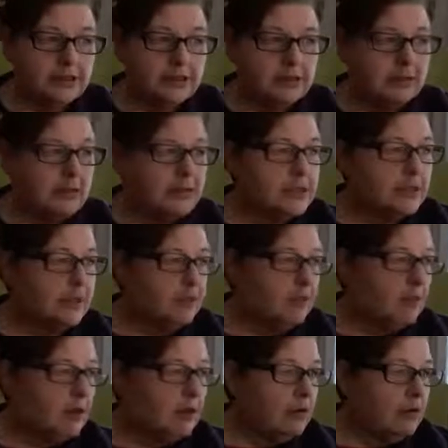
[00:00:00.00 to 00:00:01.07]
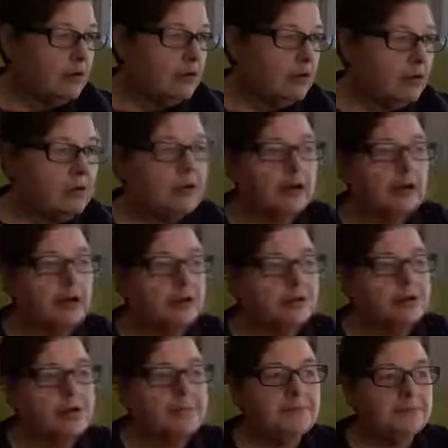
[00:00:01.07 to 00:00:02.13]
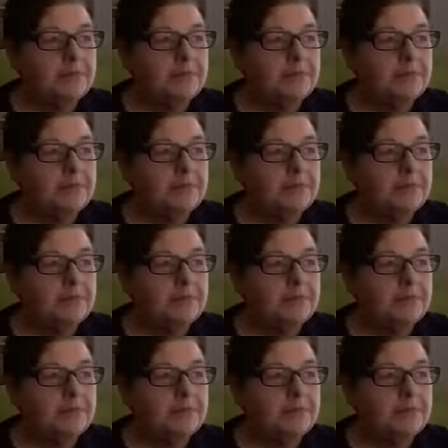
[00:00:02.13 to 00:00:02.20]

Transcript: Well, I said the wrong. Okay. No, that was right.